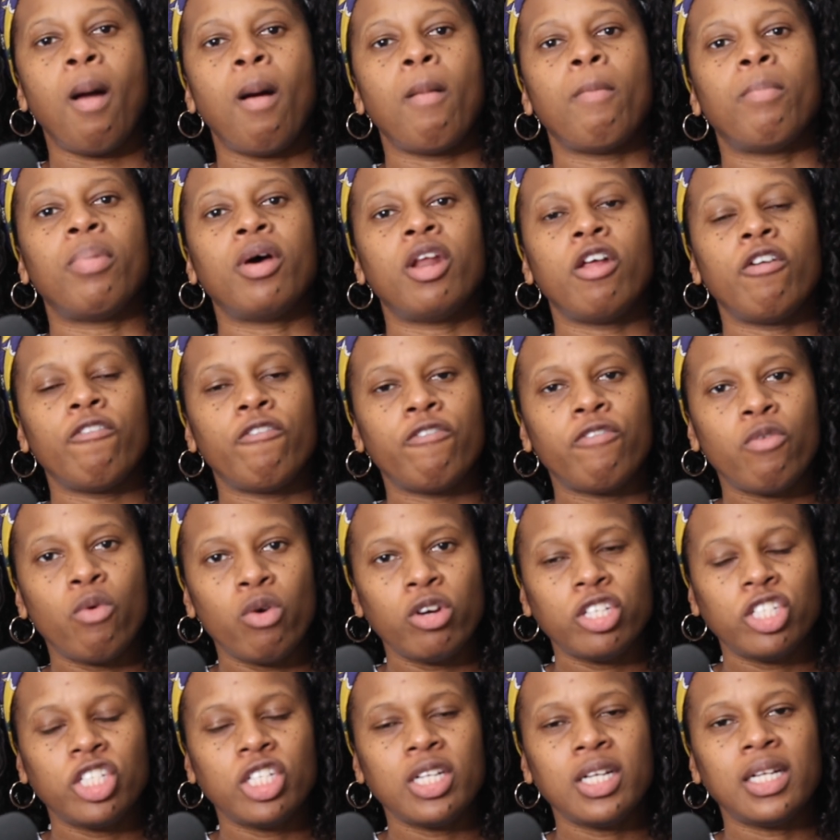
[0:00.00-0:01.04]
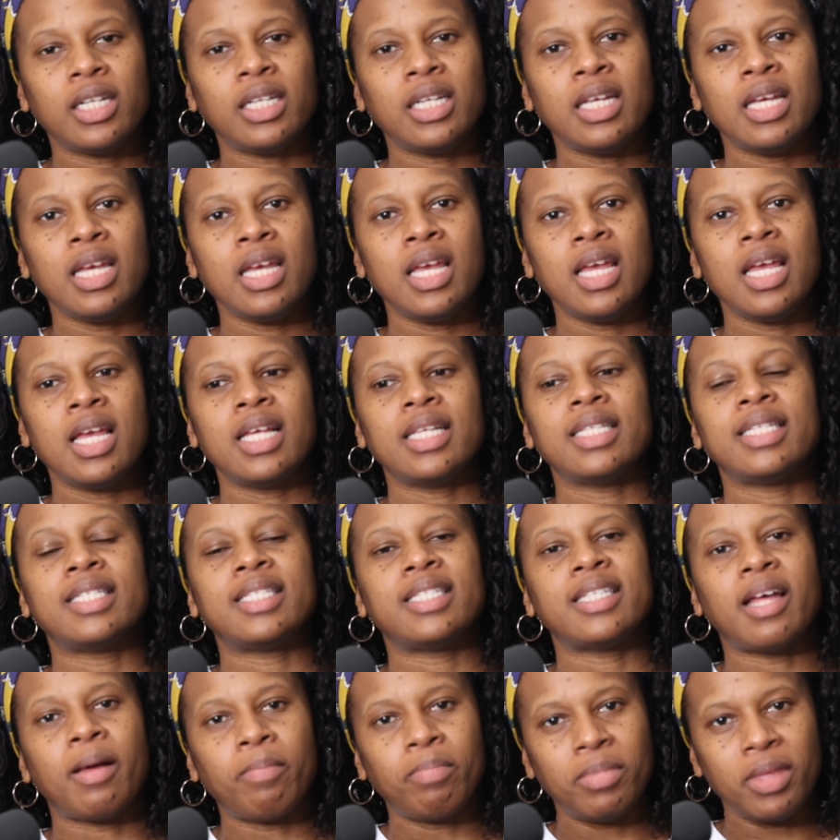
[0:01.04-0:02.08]
But unfortunately,
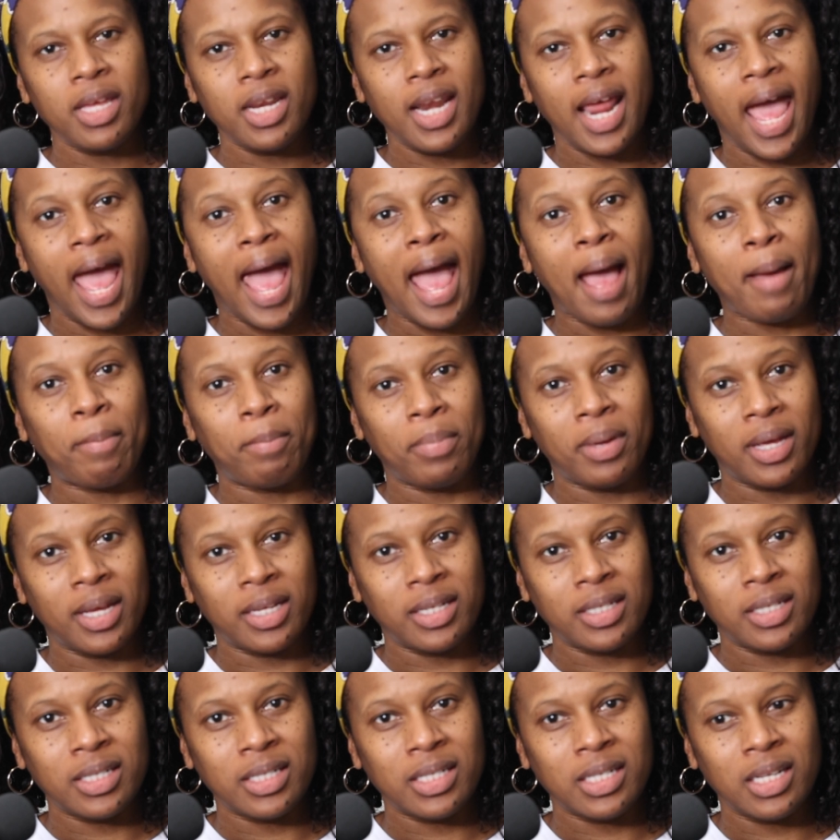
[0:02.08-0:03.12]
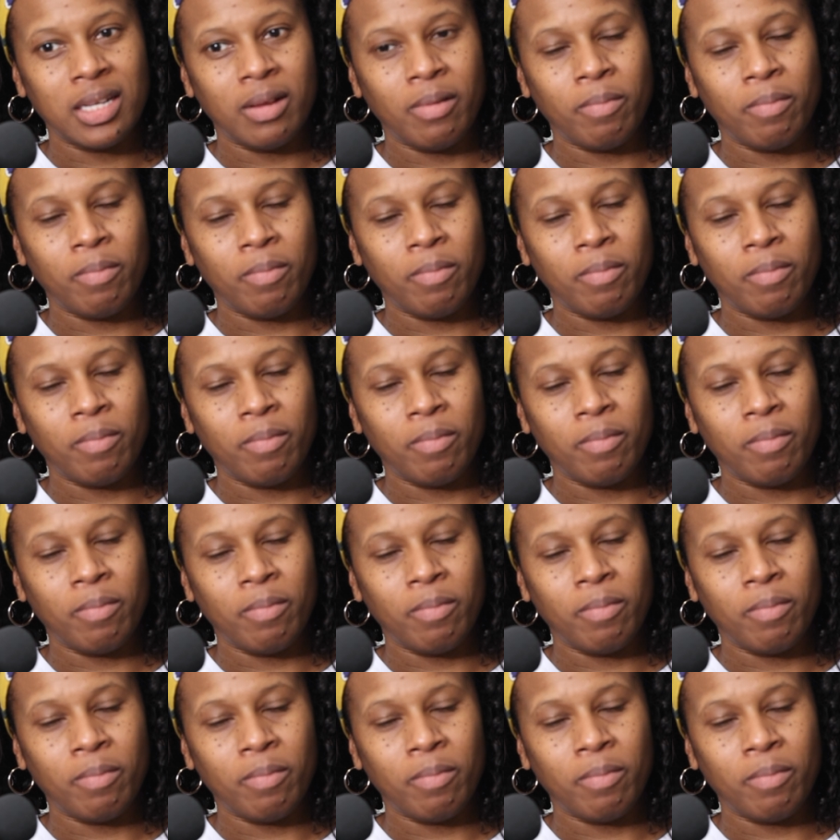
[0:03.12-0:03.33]
something happened.